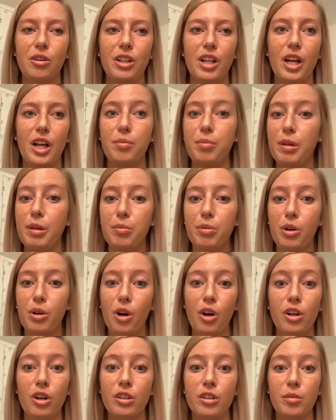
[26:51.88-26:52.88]
A lot of people
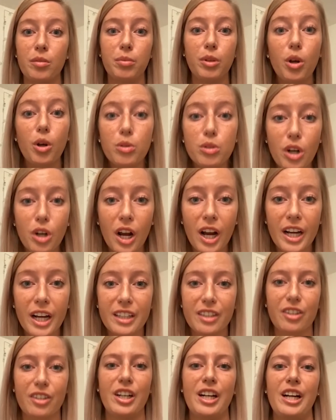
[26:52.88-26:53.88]
aren't blow
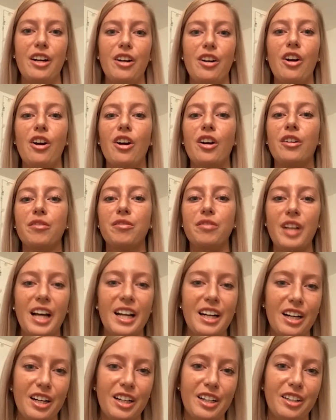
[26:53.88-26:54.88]
drying their hair, aren't
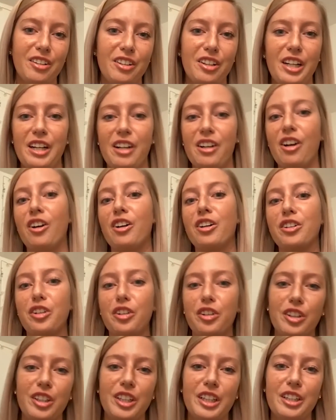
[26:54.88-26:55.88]
flat. Watu wengi
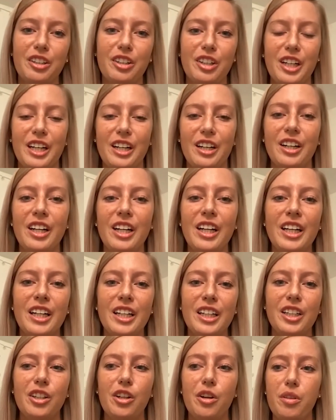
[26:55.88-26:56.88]
hawafanyi blow dry,
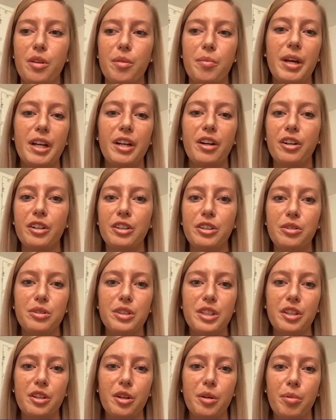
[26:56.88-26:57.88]
flat iron
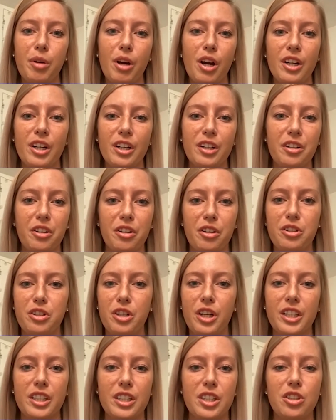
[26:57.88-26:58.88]
au kuweka
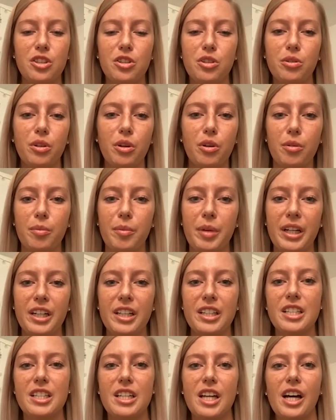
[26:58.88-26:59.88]
curls tena.
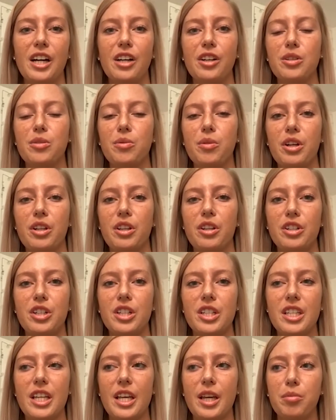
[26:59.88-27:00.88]
Wanaume pia
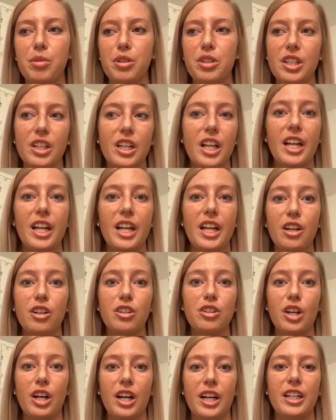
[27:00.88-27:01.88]
hawatumii bidhaa za
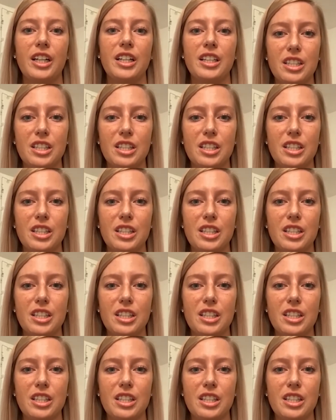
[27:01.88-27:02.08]
nywele.